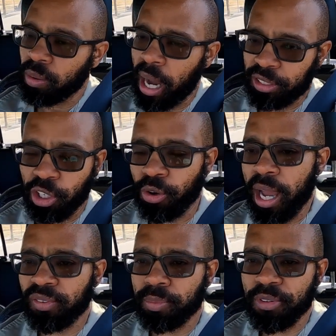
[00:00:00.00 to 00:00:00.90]
I don't
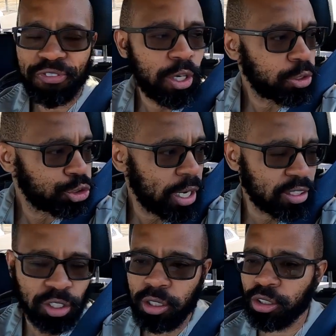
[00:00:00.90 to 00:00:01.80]
have a Mafel
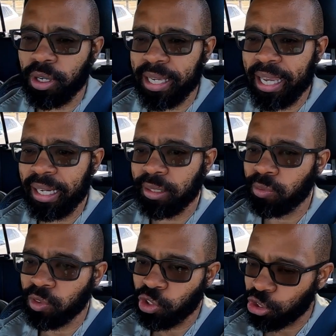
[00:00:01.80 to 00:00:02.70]
track saw, so I
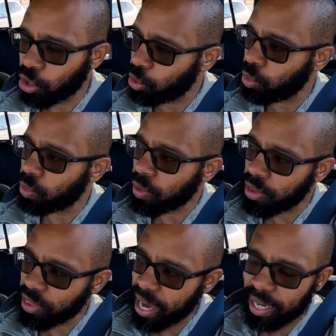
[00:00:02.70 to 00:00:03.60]
can't show
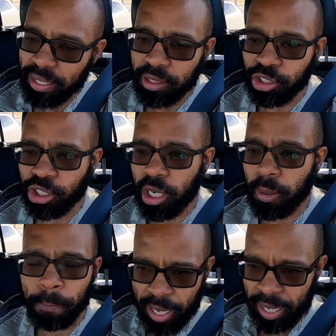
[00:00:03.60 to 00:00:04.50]
that in the
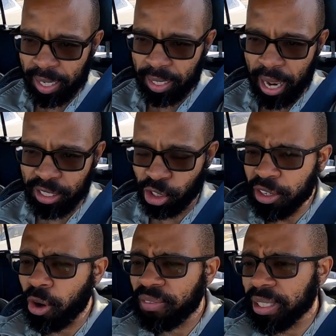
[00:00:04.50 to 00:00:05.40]
shop, and I
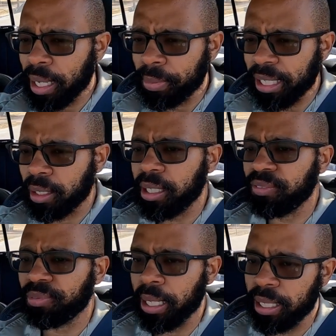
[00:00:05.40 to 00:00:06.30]
don't have a laminate
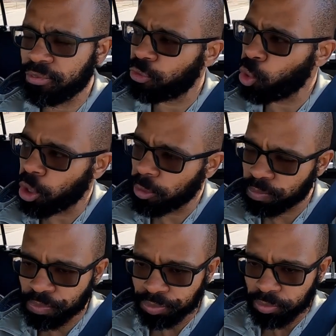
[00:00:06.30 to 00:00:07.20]
cutting blade for
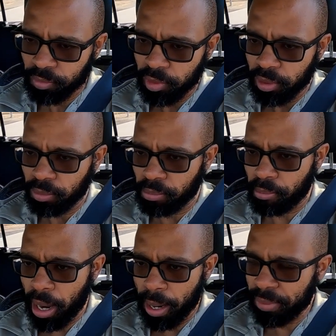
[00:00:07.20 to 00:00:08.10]

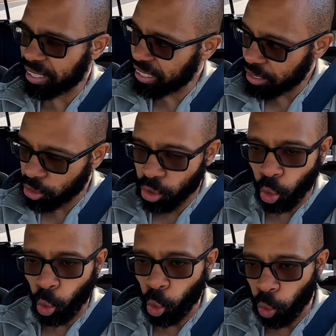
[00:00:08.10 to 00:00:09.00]
my Makita
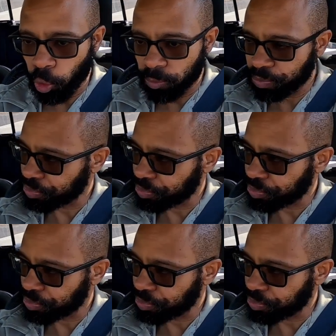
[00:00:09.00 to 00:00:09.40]
or